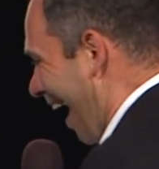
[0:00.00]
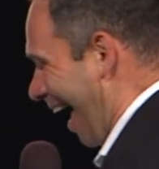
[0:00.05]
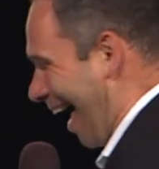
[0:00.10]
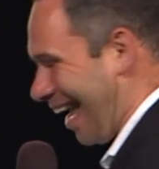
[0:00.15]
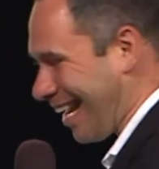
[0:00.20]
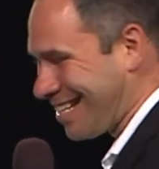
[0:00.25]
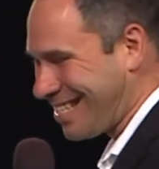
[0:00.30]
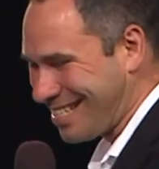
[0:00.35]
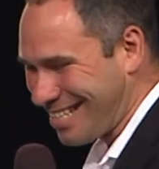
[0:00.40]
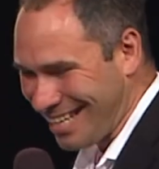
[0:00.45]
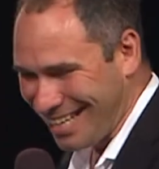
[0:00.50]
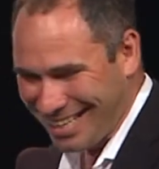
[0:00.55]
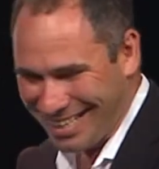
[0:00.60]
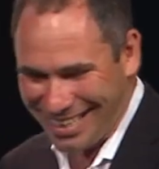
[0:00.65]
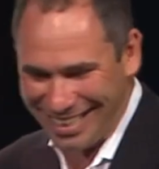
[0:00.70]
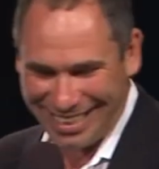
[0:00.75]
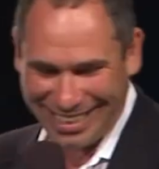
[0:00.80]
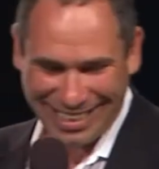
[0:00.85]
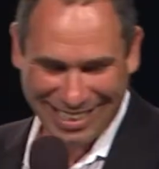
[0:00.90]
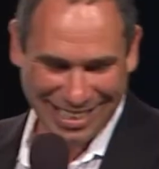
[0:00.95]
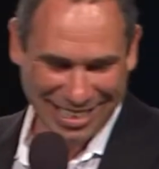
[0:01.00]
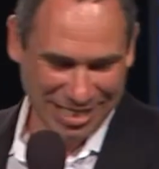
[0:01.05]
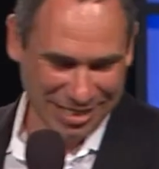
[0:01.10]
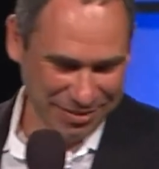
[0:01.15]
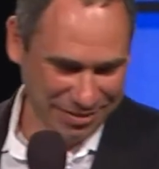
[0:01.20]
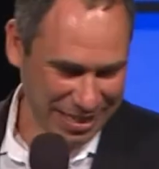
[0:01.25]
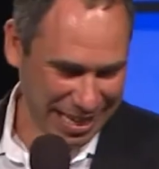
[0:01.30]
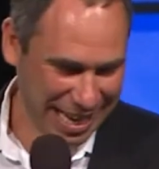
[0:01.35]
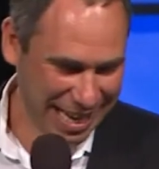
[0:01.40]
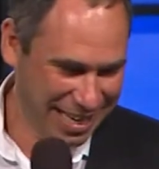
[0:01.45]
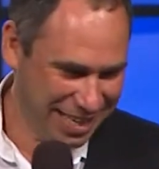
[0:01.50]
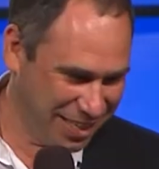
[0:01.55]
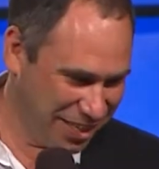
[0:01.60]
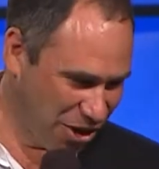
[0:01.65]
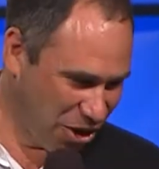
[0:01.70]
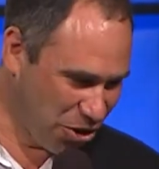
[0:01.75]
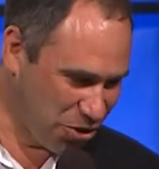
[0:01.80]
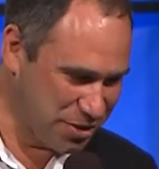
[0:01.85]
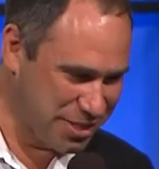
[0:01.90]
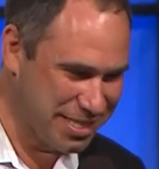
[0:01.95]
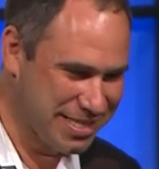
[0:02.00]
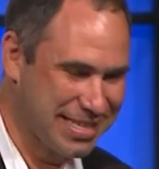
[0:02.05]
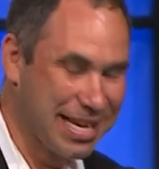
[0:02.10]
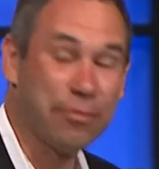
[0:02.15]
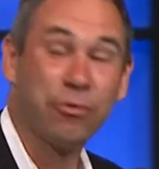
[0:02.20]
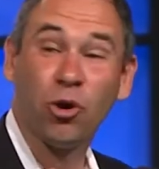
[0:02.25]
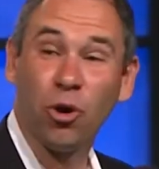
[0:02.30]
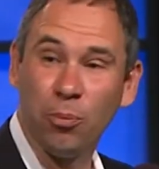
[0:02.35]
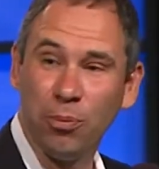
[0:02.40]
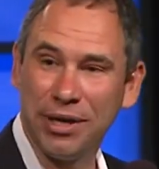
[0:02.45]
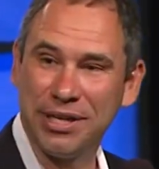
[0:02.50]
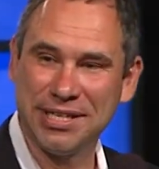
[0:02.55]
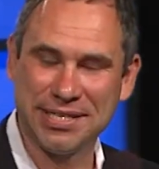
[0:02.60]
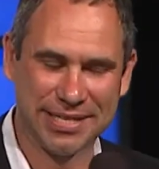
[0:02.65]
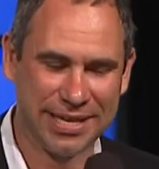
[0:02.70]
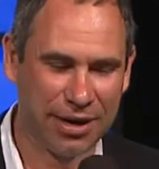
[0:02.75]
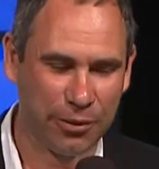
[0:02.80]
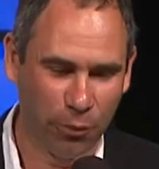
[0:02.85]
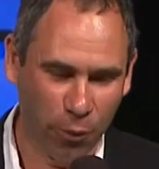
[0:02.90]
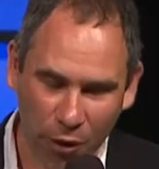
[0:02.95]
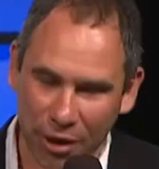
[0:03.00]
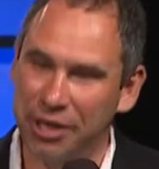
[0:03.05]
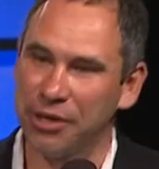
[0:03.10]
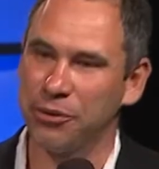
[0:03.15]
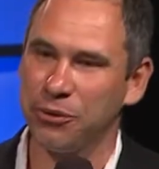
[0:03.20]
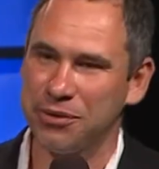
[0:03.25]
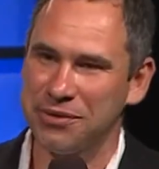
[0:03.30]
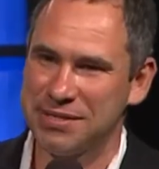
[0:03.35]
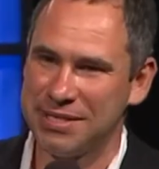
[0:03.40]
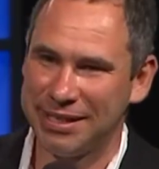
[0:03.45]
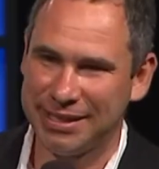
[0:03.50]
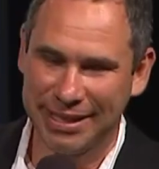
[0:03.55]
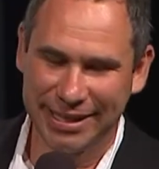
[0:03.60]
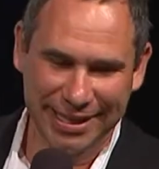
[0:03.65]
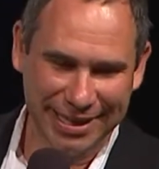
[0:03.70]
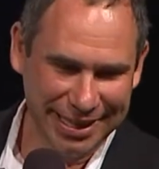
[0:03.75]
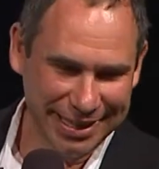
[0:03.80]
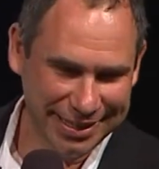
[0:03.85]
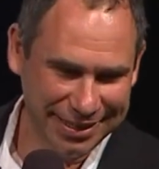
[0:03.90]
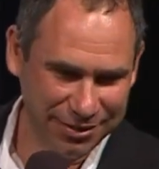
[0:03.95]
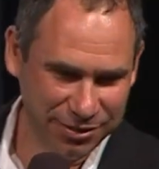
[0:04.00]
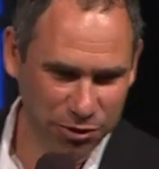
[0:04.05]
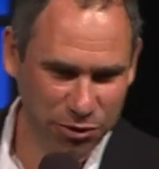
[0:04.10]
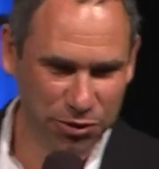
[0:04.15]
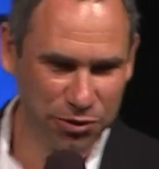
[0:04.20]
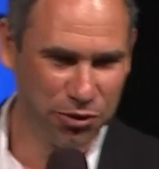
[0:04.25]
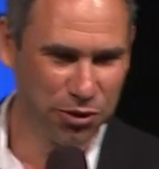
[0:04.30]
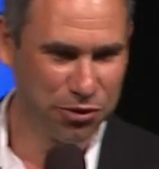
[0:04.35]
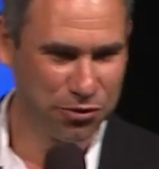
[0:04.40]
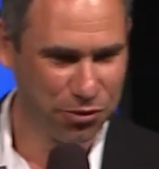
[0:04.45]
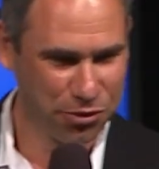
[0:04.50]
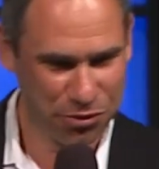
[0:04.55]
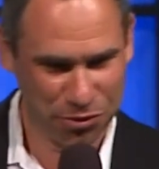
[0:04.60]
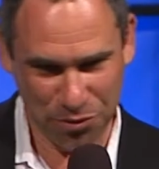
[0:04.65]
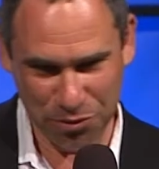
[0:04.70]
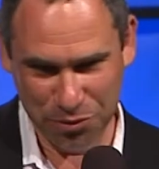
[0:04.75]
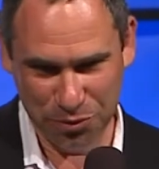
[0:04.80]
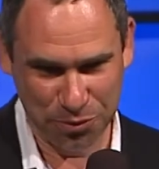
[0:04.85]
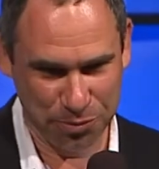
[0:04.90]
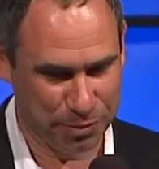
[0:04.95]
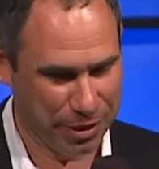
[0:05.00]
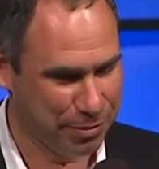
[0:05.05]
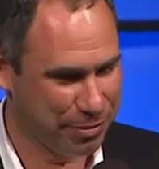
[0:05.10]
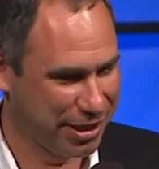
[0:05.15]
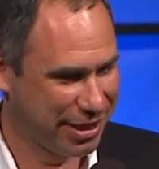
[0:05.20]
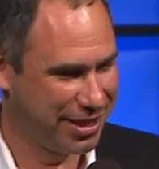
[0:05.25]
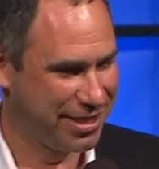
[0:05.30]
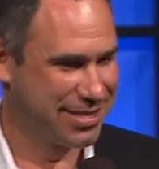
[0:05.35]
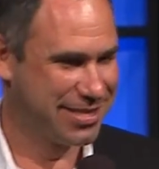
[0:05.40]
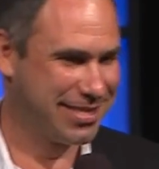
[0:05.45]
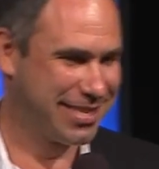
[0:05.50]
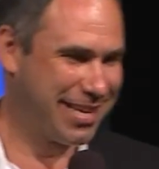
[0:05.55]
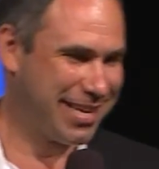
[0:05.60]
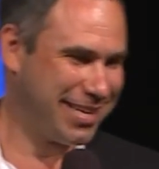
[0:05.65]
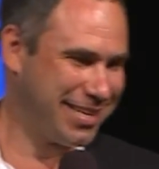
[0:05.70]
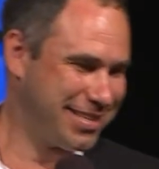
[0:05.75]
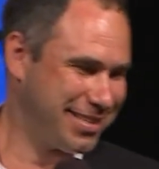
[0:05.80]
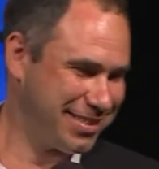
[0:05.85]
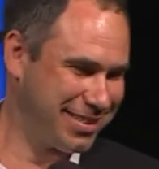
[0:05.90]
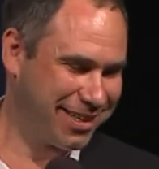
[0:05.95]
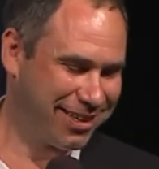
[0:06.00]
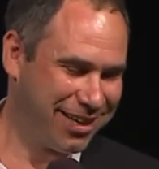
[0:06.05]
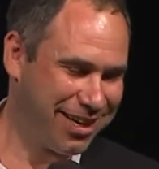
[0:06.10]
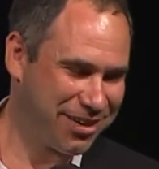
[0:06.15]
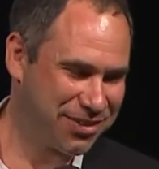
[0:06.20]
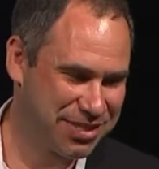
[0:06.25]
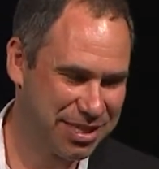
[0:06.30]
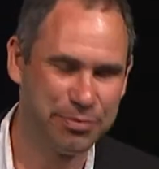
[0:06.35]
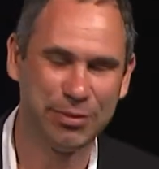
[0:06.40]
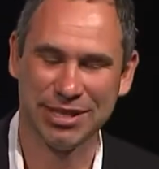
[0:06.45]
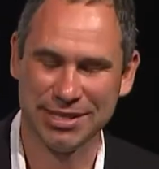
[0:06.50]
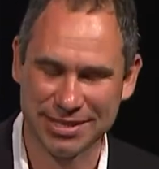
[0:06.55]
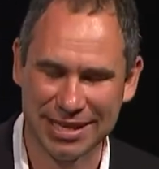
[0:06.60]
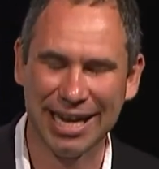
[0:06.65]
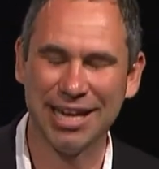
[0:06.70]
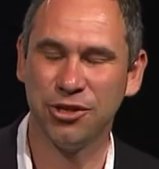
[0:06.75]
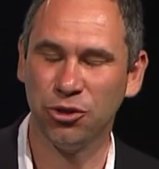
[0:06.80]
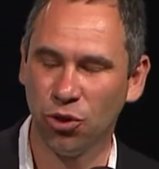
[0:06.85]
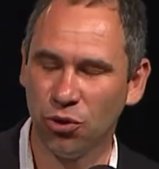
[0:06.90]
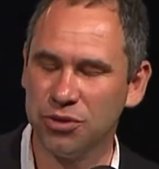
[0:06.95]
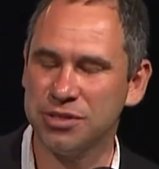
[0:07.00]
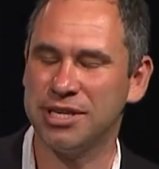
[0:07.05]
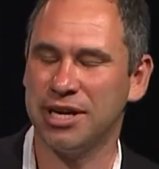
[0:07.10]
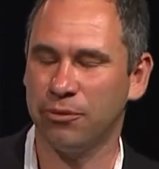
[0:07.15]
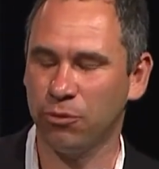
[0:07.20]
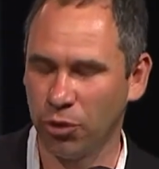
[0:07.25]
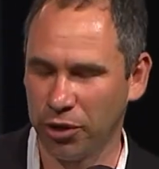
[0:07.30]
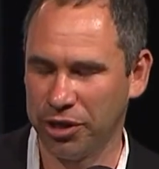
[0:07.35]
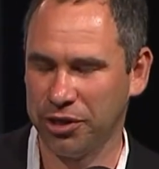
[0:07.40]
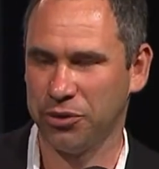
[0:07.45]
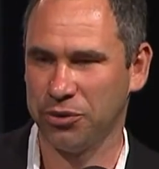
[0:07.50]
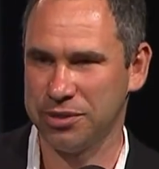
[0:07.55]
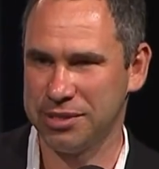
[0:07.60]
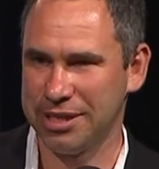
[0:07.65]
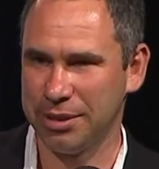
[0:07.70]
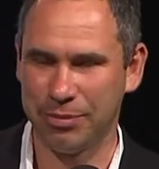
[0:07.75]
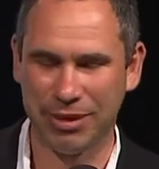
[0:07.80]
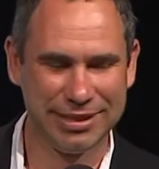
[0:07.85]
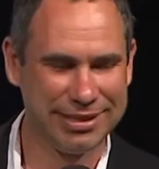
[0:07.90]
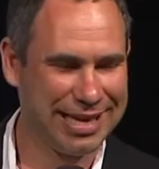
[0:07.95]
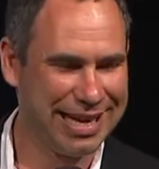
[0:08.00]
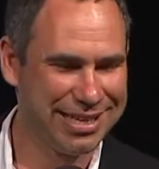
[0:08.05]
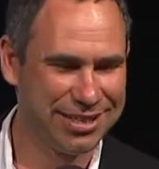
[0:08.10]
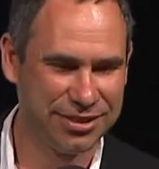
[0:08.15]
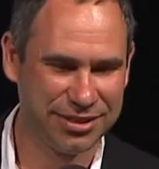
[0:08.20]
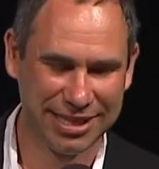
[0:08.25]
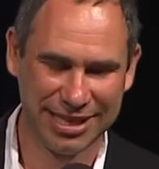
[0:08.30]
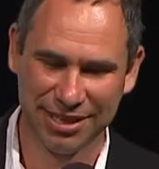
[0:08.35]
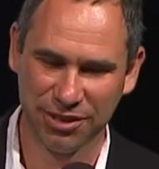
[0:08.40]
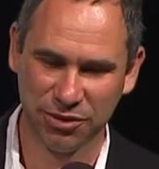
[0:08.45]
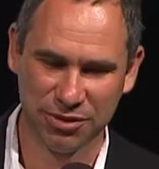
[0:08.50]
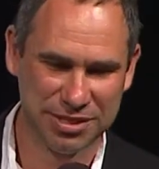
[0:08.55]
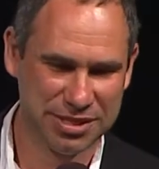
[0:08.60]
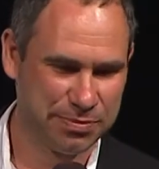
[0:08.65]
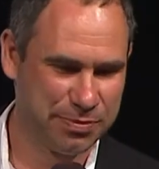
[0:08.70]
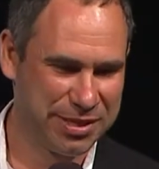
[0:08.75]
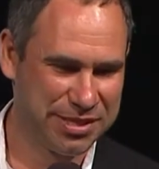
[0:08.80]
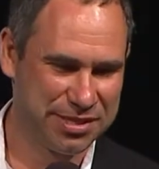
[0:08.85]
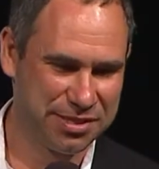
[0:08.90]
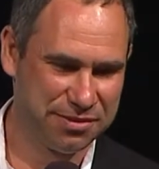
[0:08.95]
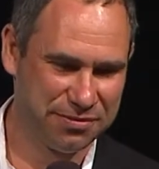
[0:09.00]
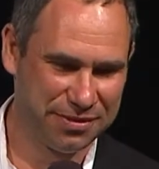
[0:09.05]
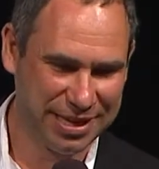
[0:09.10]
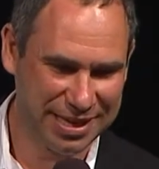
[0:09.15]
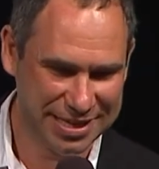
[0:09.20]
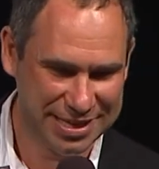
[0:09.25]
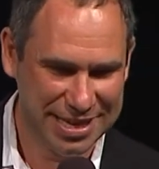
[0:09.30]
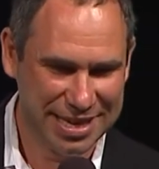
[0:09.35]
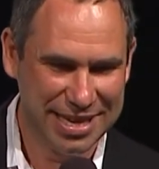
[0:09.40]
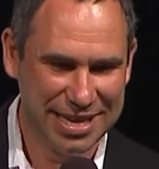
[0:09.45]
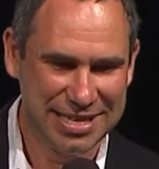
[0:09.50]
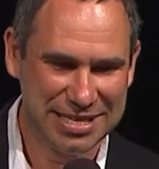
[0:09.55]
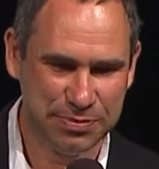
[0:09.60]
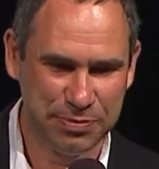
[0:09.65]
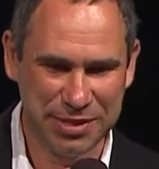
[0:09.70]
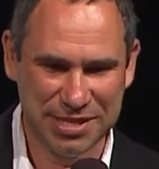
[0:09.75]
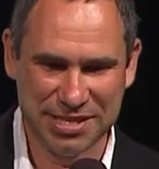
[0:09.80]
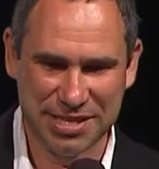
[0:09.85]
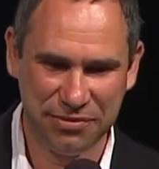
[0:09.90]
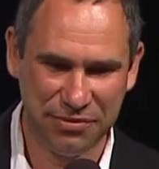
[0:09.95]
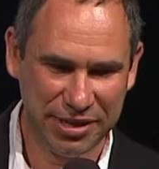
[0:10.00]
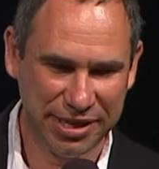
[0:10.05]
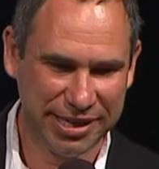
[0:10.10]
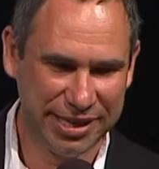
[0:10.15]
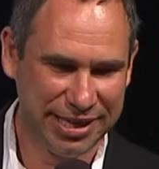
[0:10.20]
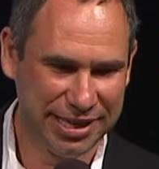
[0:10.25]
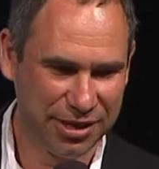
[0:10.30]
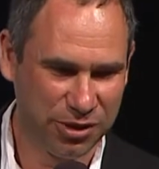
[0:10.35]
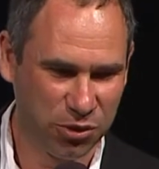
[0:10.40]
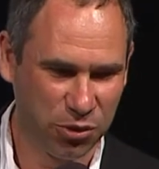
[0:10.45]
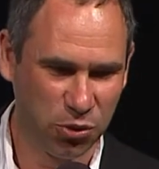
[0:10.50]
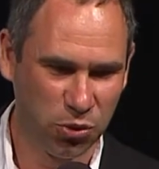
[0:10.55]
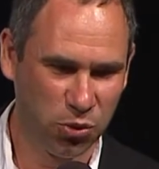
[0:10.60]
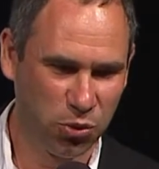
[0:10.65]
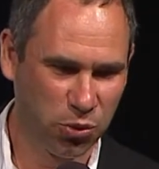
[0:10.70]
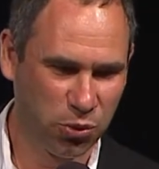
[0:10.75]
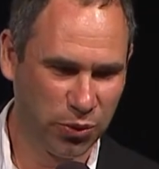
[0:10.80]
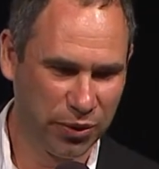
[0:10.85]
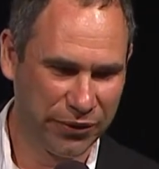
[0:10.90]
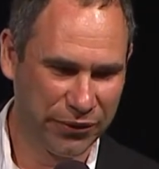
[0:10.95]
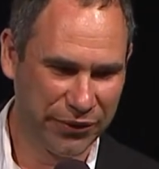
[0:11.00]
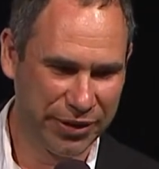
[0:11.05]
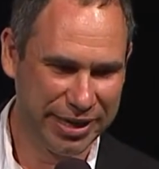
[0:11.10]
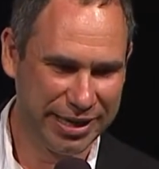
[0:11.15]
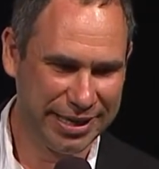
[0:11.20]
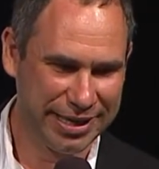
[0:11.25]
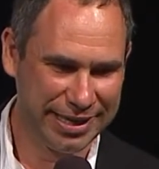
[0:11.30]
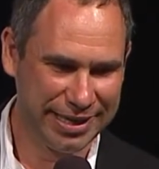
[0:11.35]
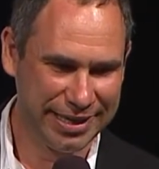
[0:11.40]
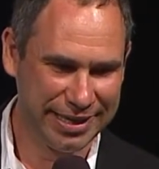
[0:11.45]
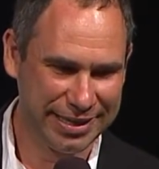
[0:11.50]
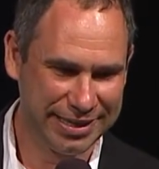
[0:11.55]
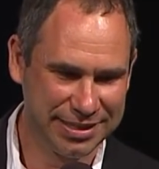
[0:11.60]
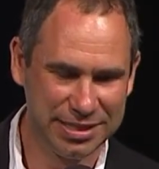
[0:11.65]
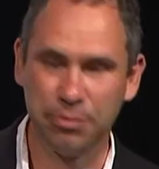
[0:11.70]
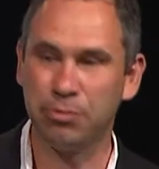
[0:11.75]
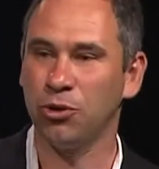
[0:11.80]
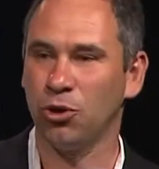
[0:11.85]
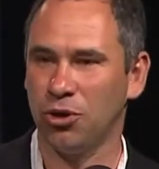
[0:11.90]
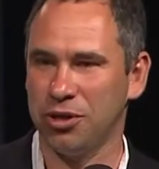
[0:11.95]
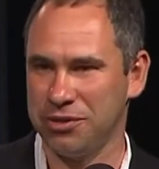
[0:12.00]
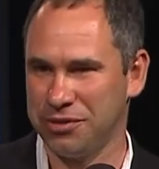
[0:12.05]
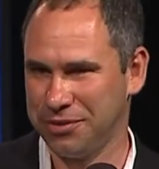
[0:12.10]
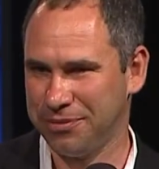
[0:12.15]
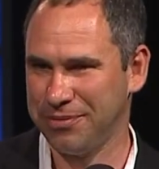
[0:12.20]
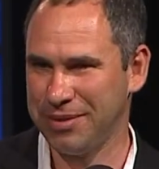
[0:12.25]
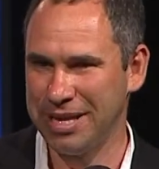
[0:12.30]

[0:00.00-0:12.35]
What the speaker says: Actually, I know that some companies are working on that. I don't want to publicly declare that, but I know they're working on that, but I cannot specify specifically who really deployed.